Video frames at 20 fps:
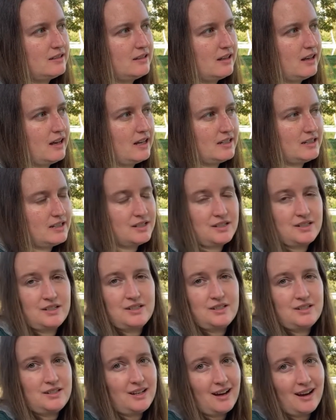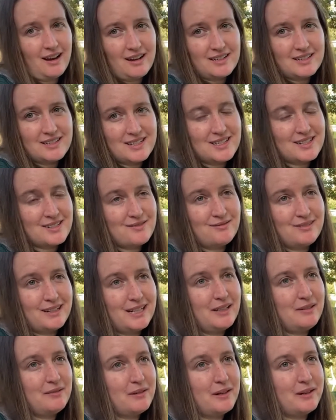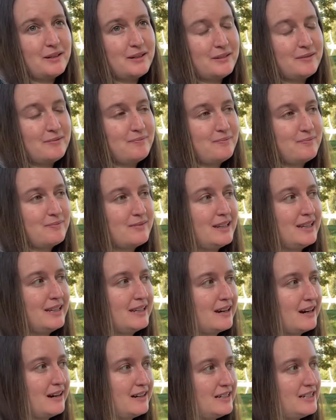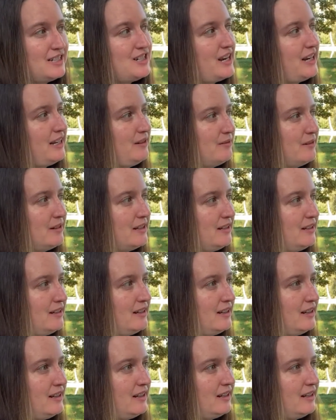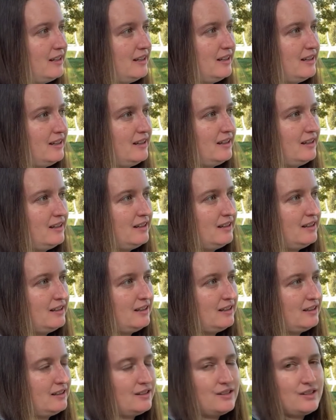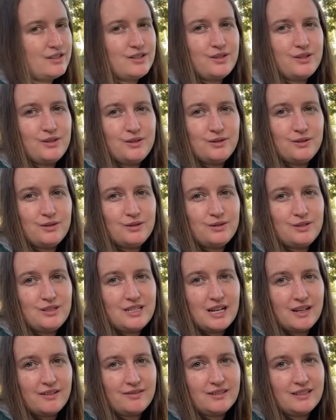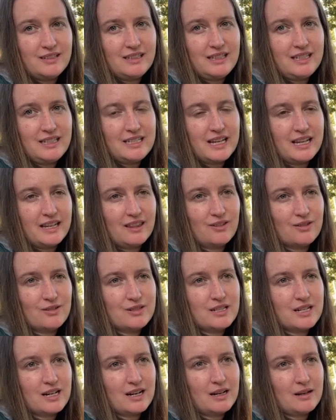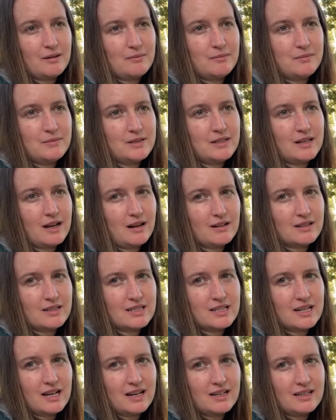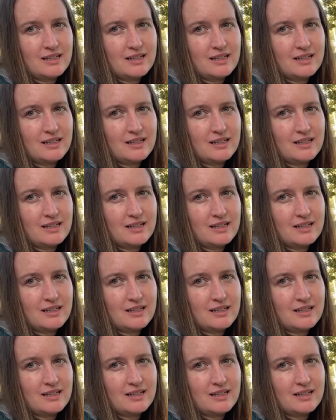I just really want to encourage anyone to definitely take those times outside.